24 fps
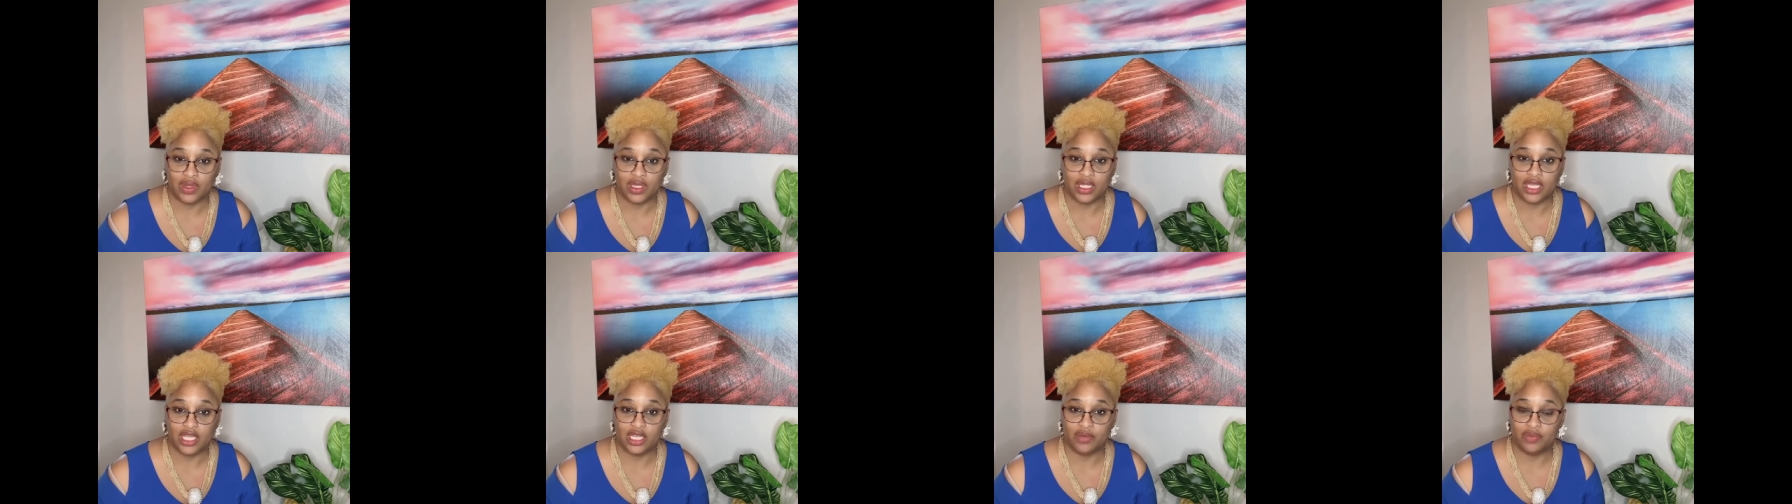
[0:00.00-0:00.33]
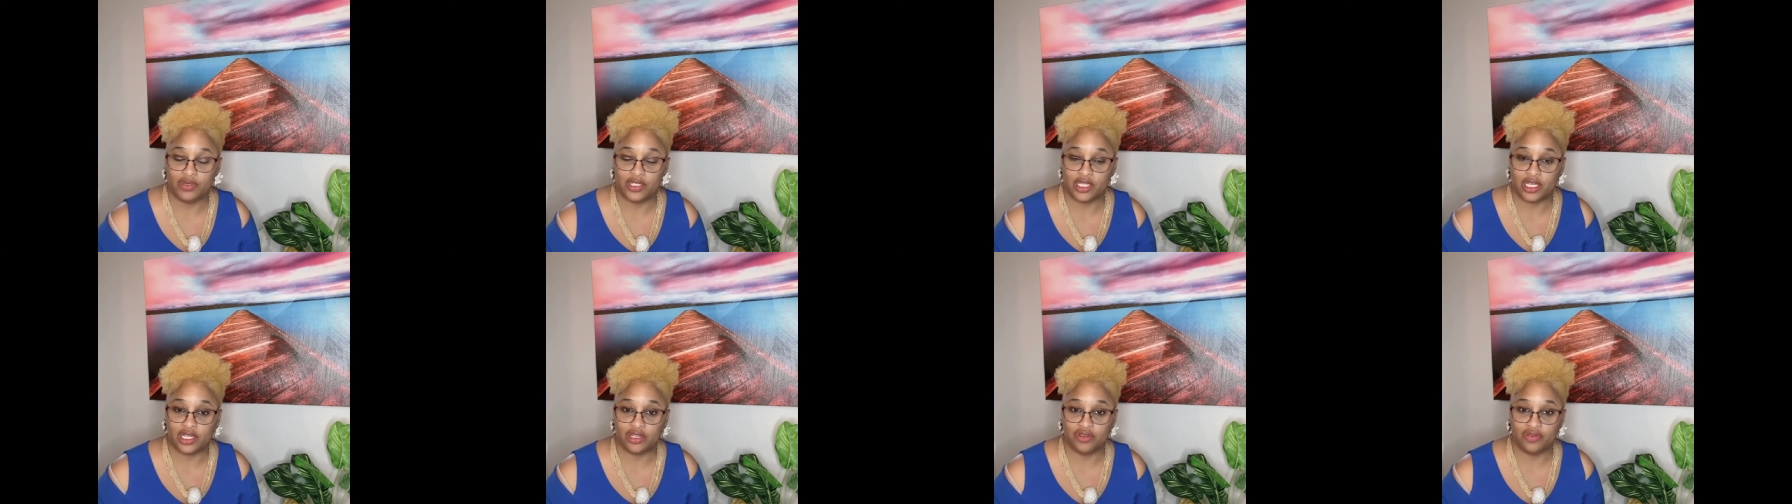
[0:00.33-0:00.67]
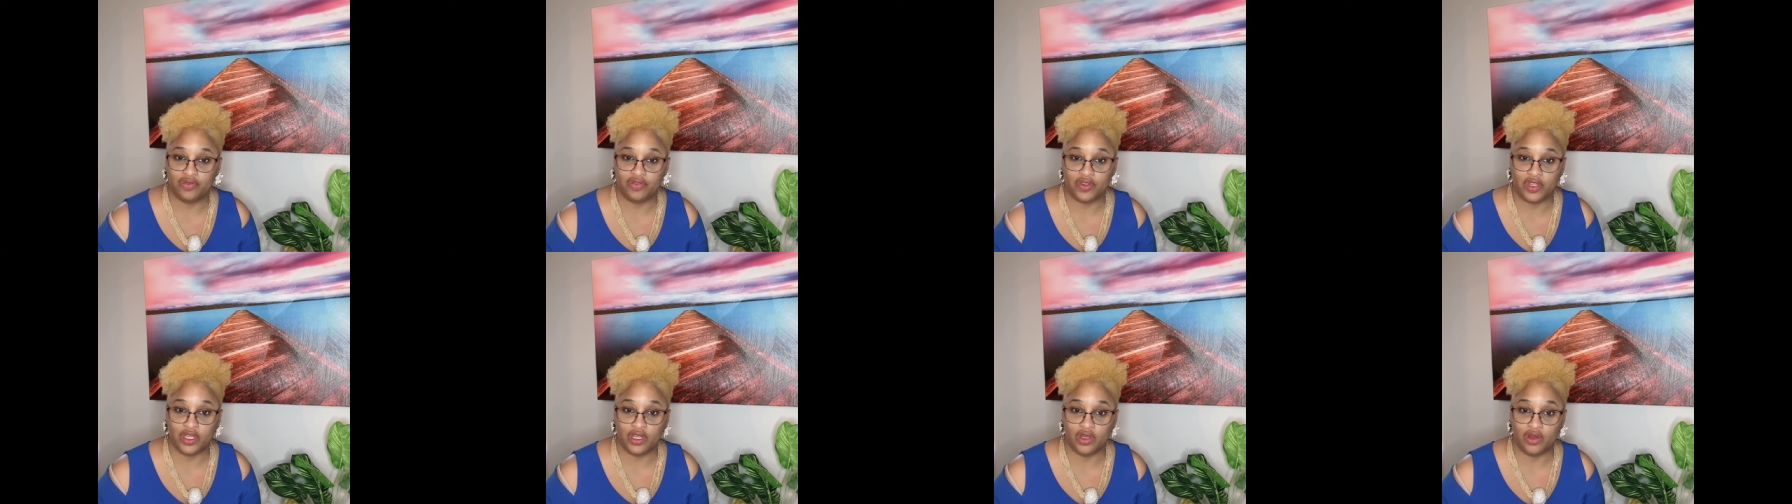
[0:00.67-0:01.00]
in a particular
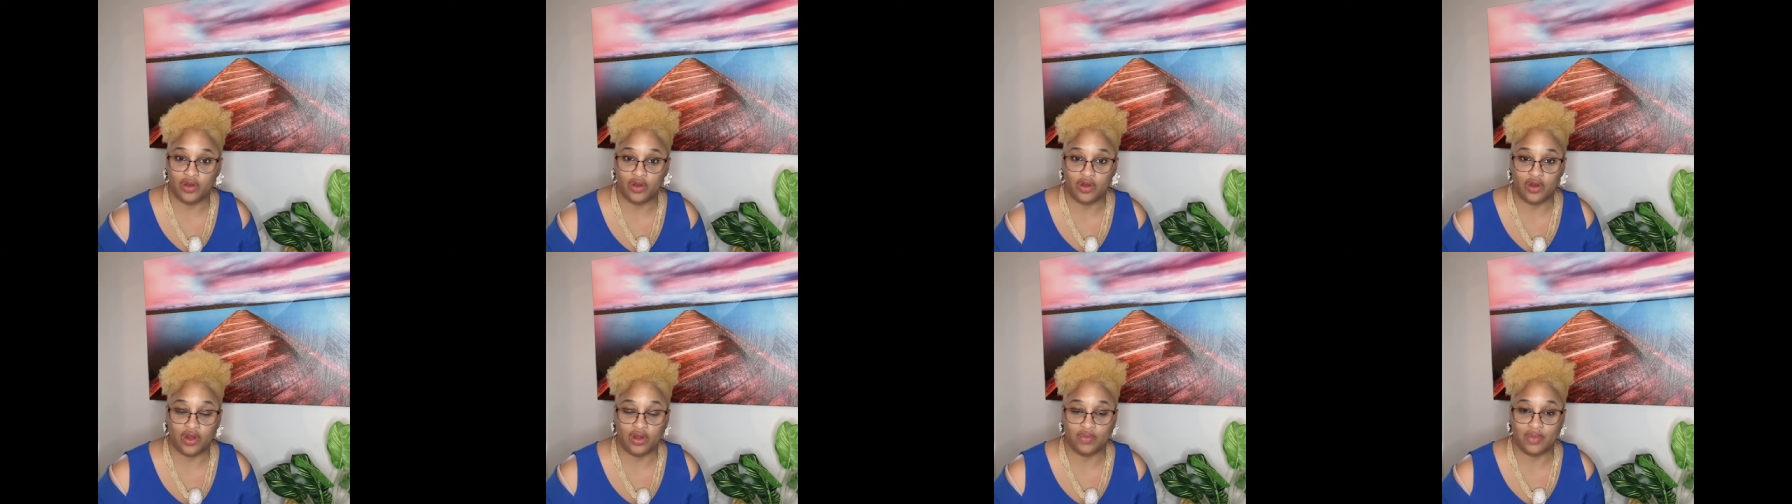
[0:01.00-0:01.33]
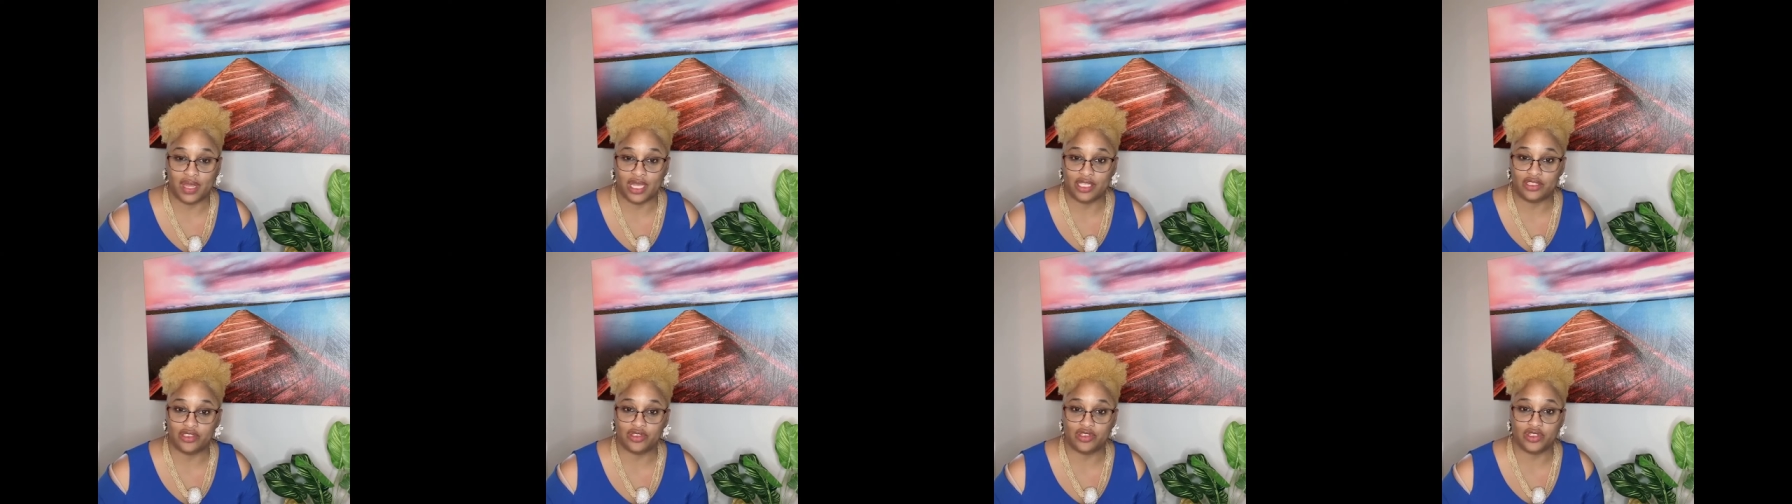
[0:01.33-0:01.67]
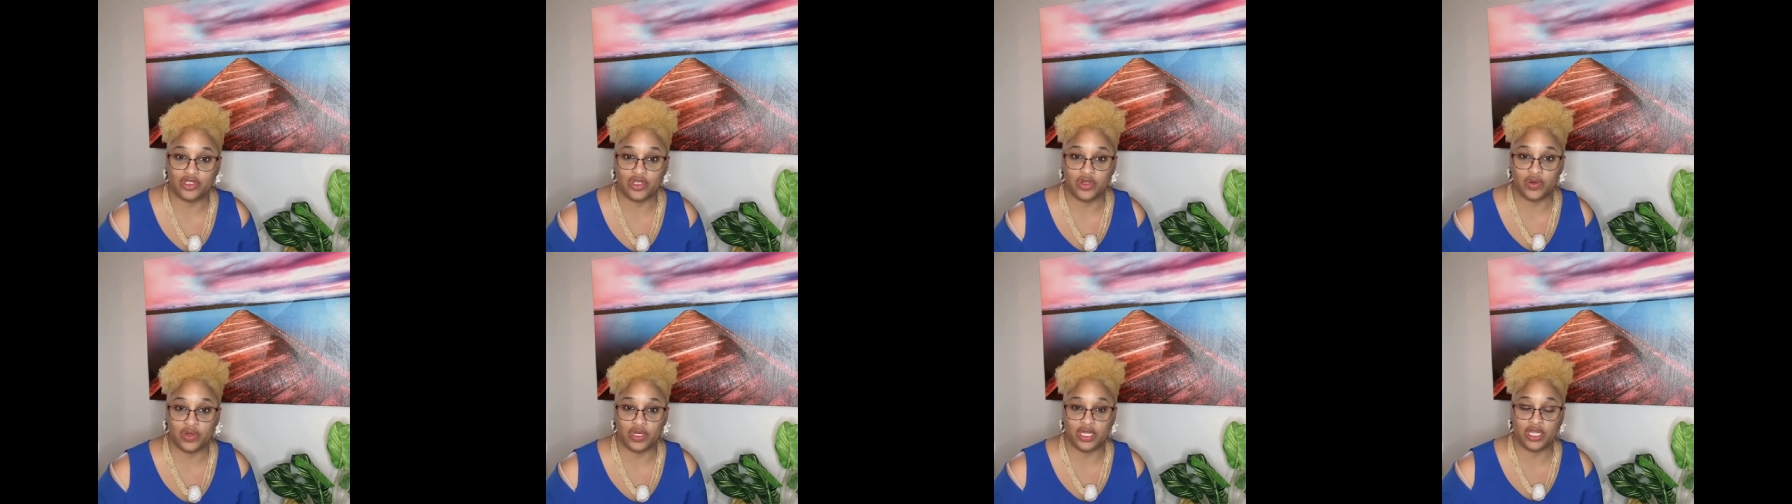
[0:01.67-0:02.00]
field or a master's
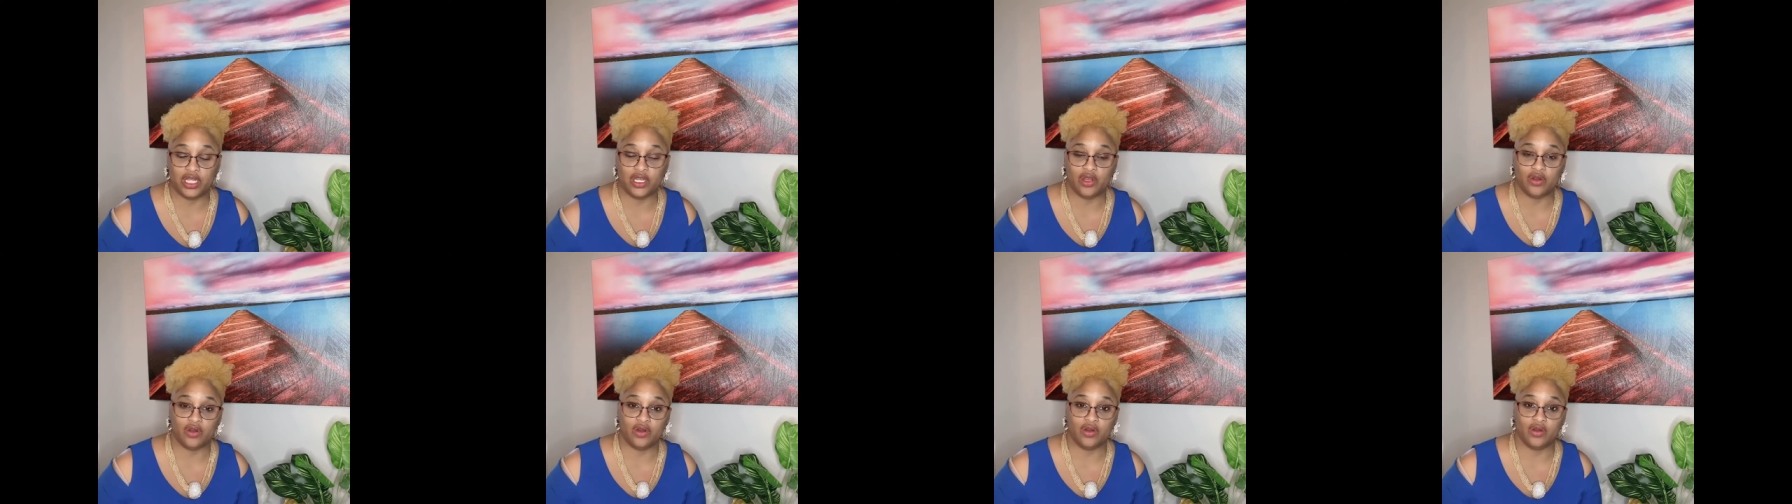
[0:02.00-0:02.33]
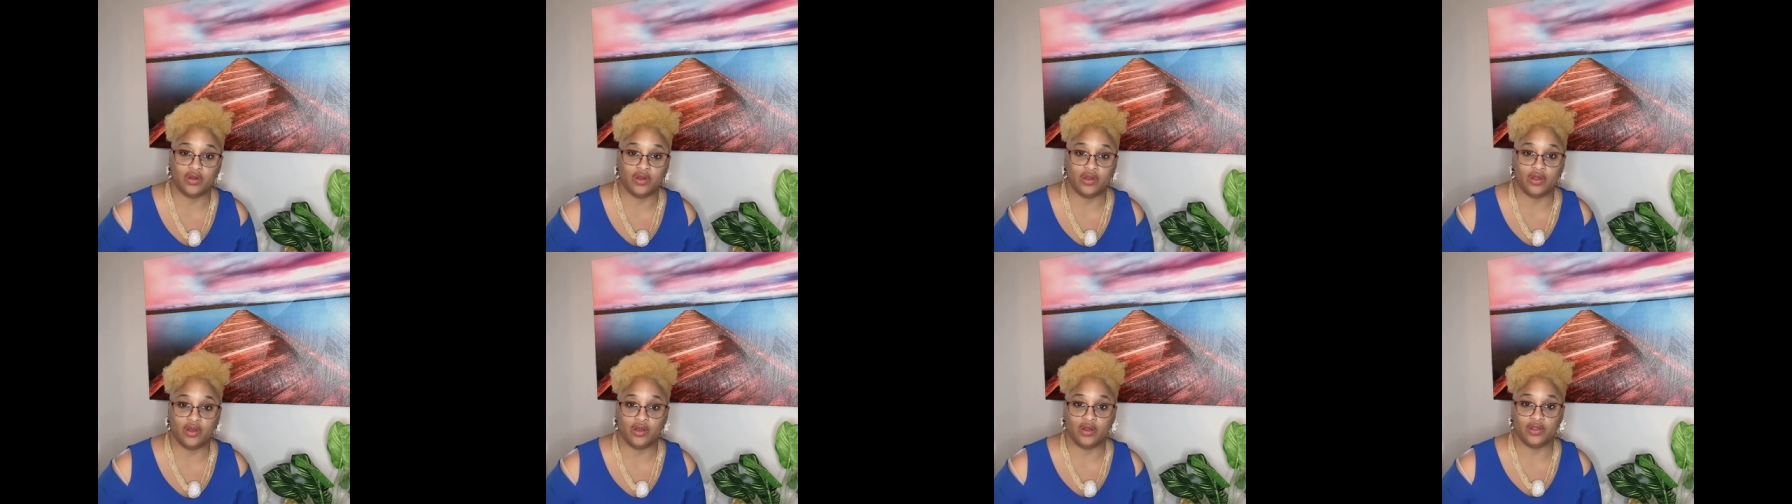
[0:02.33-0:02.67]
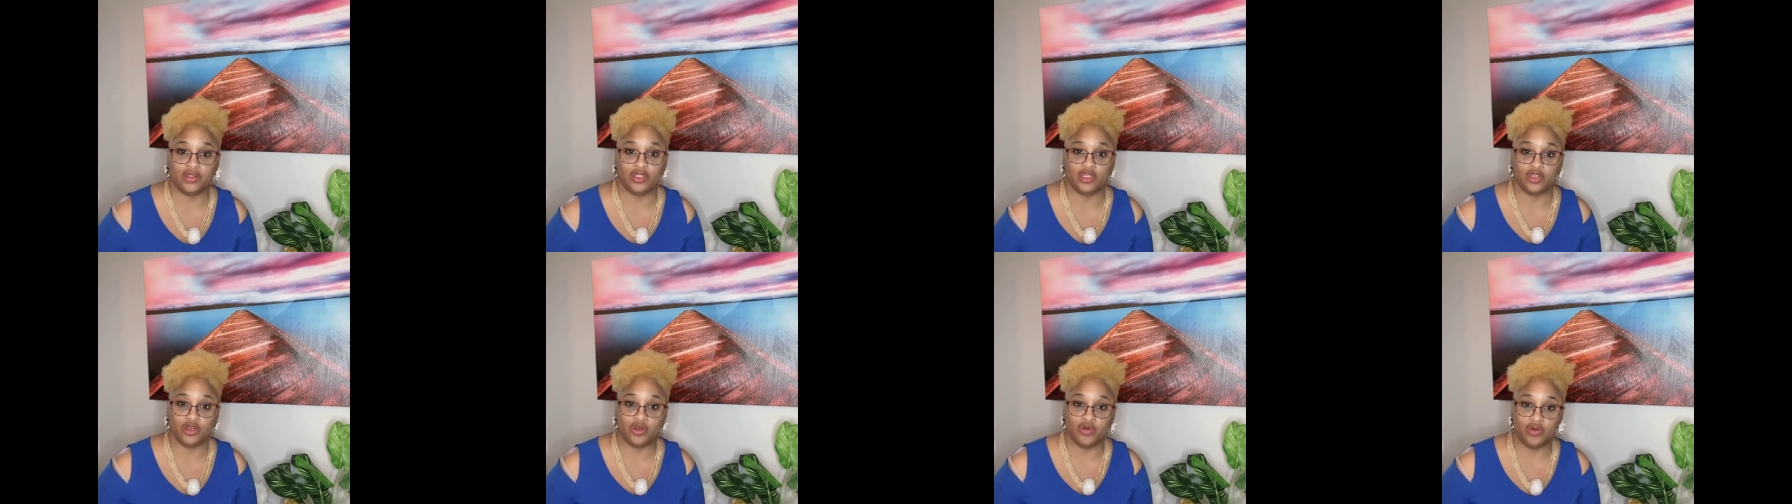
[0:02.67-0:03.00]
degree or, or
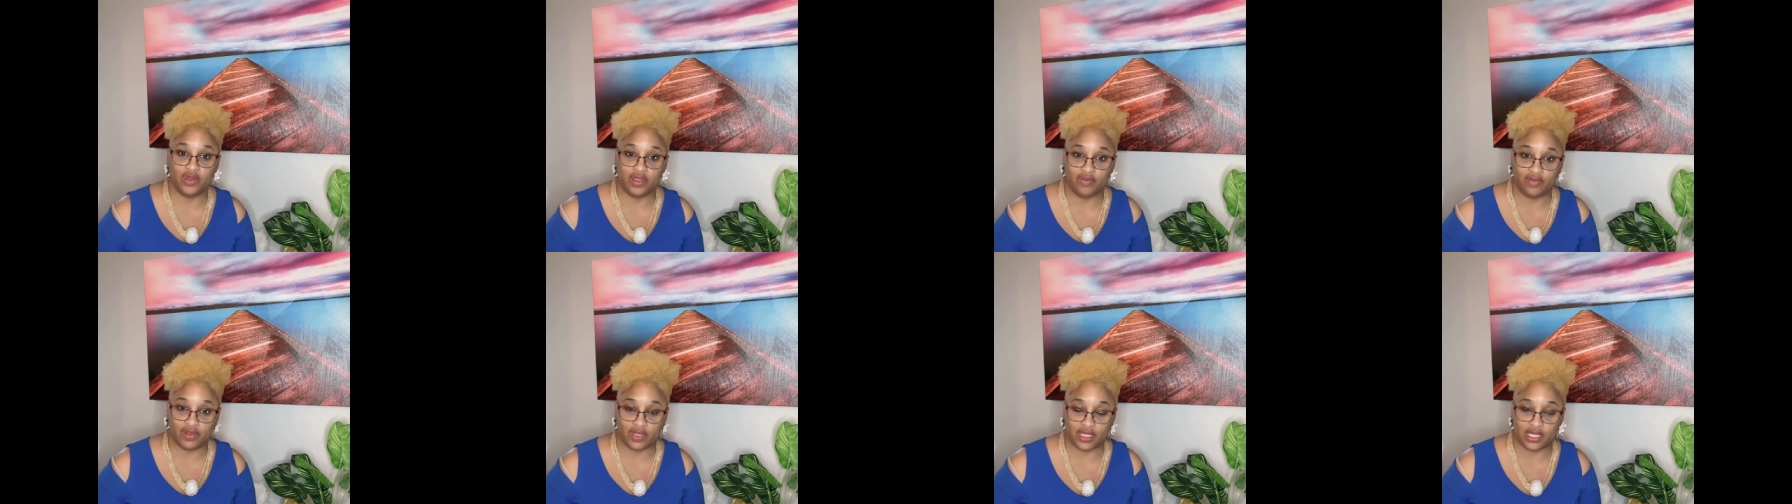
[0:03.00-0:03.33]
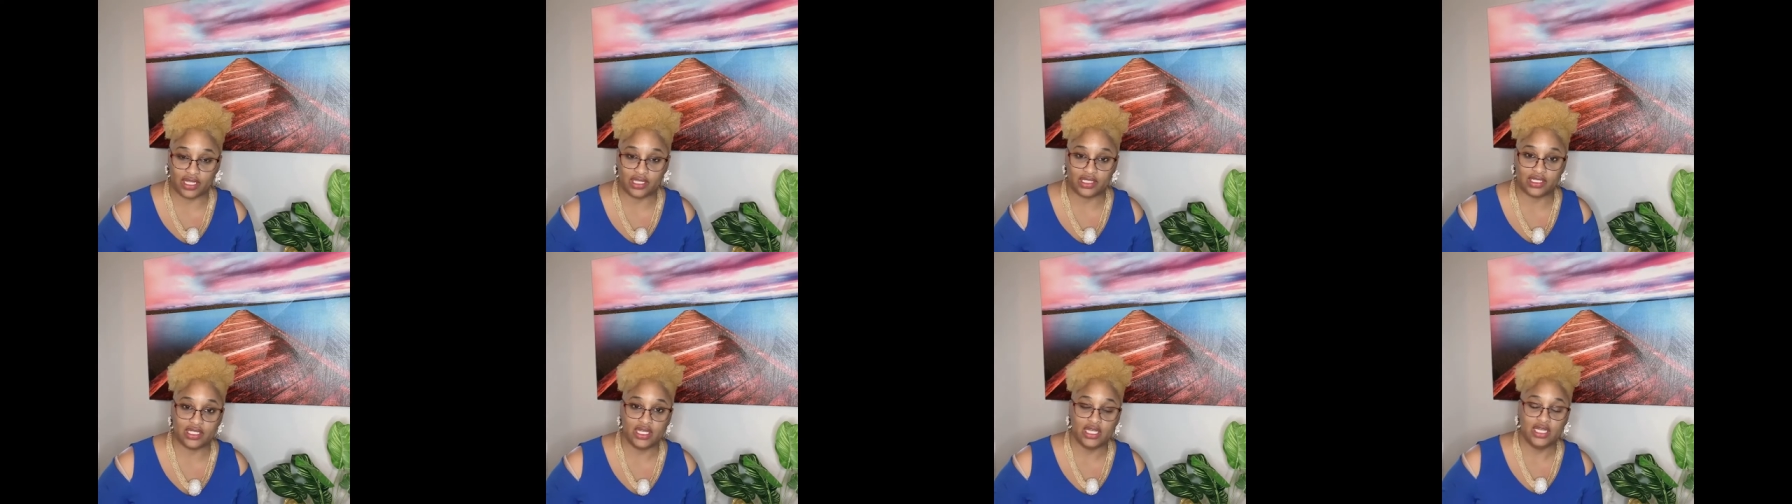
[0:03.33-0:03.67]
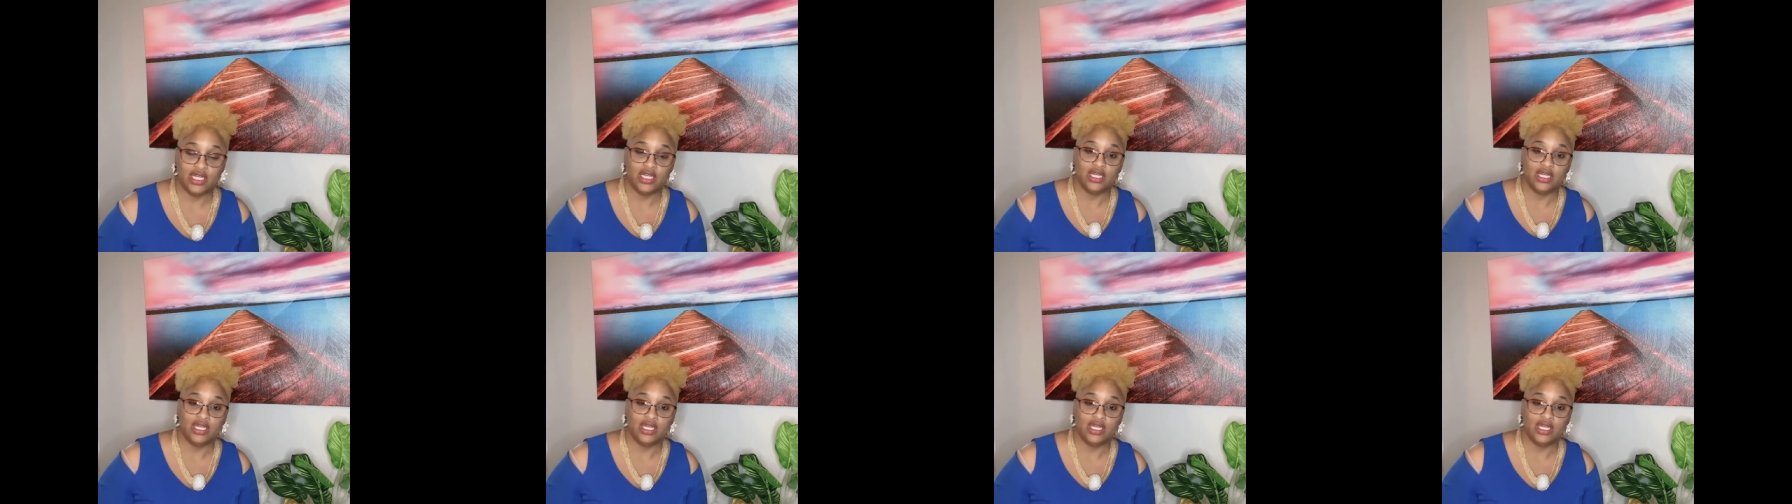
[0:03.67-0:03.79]
the equivalent.